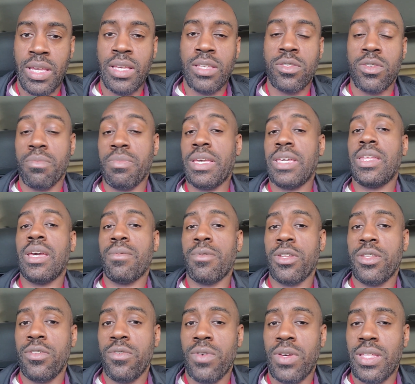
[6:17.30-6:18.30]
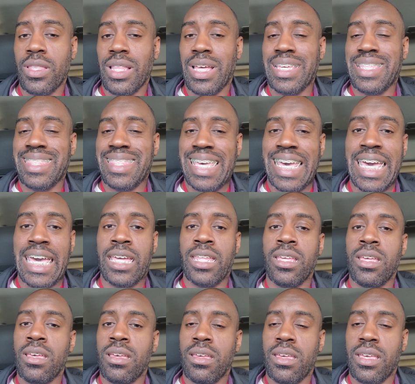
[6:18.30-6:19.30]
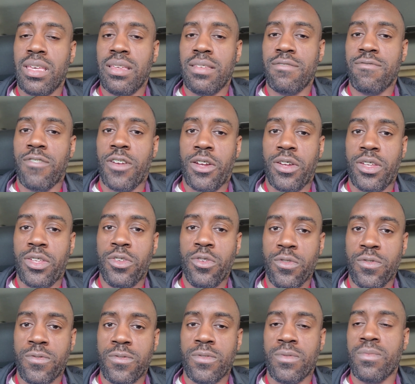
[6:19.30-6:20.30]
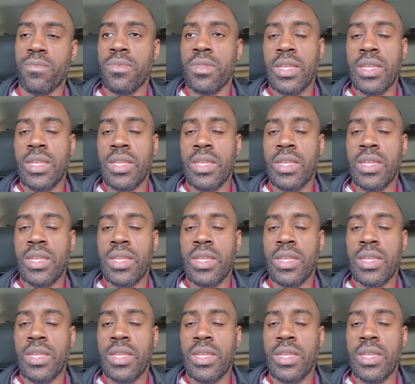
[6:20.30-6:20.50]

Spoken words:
So being able to do it like that is very useful.